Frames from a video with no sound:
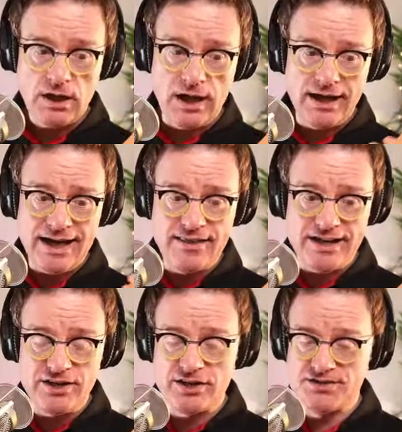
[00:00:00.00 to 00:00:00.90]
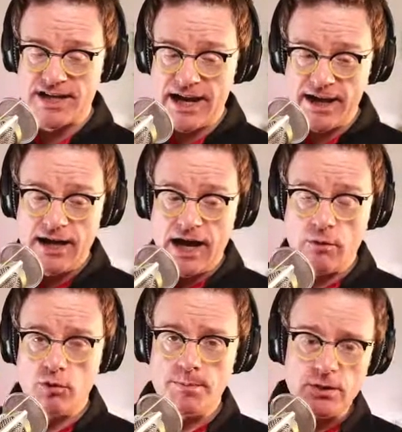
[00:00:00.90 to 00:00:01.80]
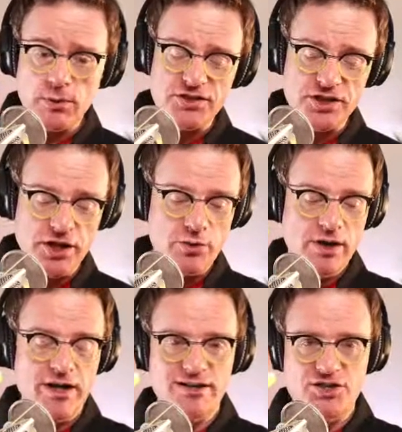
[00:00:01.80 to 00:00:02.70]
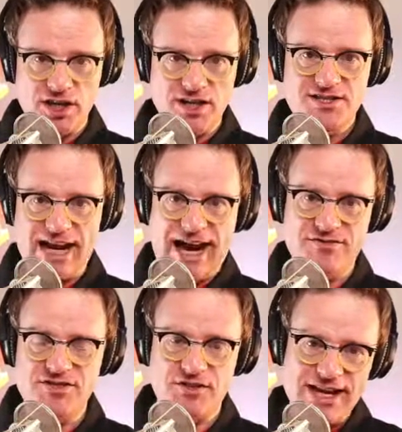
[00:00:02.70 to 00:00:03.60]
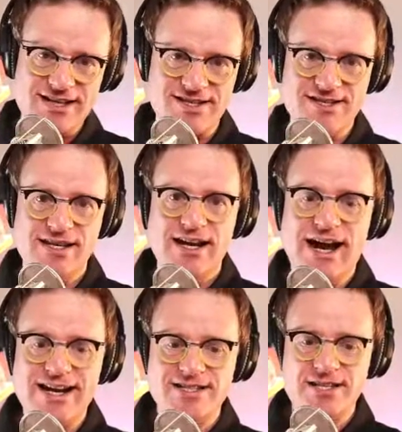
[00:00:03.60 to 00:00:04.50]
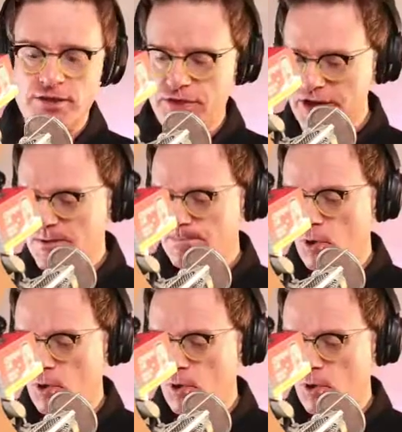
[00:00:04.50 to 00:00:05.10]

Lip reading: And then you can say, and we'll be with you just after this. And it's at this